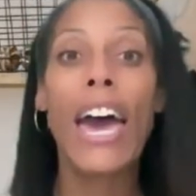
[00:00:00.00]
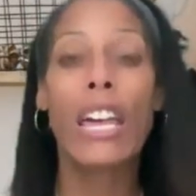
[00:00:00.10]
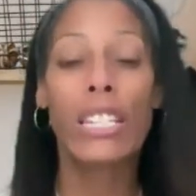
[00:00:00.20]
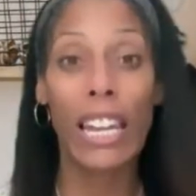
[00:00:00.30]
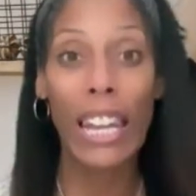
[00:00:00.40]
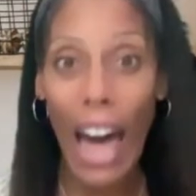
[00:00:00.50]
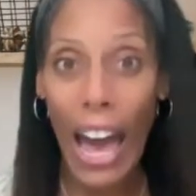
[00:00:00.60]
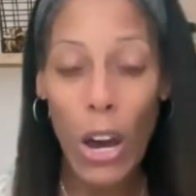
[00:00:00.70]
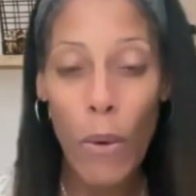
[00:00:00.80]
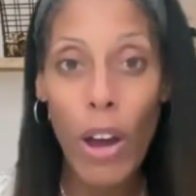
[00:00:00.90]
There's a
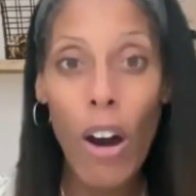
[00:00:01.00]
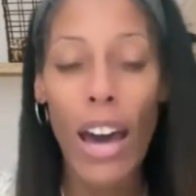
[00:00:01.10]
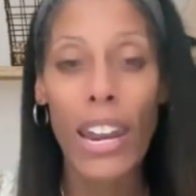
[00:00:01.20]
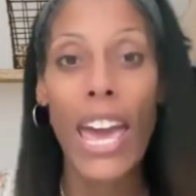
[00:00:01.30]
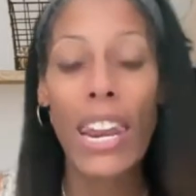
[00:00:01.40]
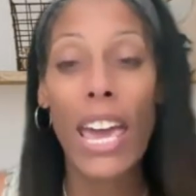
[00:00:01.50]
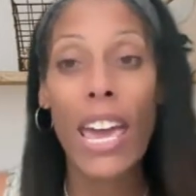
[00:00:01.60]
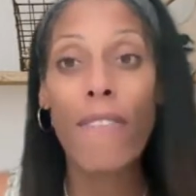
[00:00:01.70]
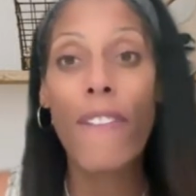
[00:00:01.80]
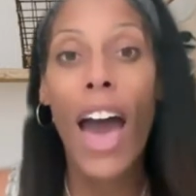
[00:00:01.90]
lot going on. And if